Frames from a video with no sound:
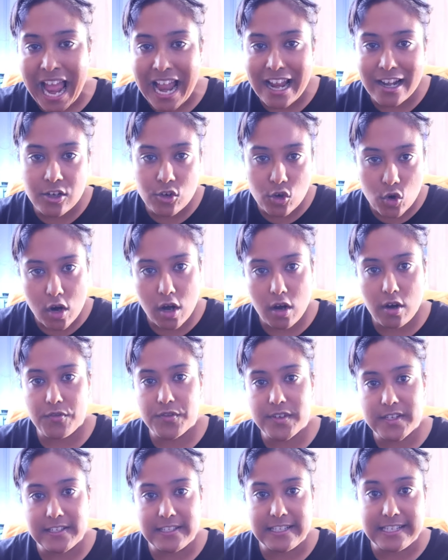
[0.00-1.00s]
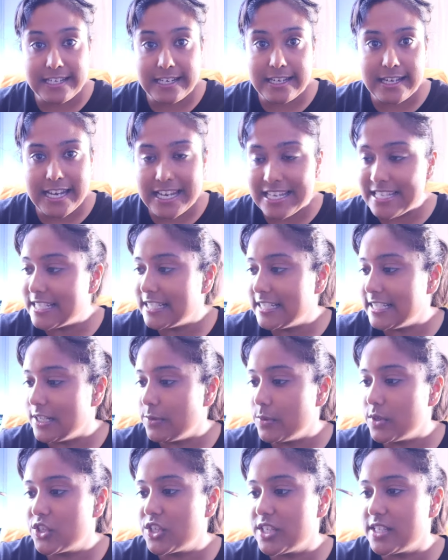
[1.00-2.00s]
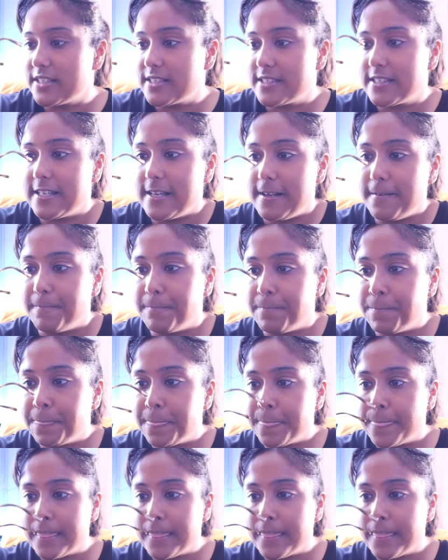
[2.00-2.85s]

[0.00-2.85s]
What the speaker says: handcrafted in Italy, which is an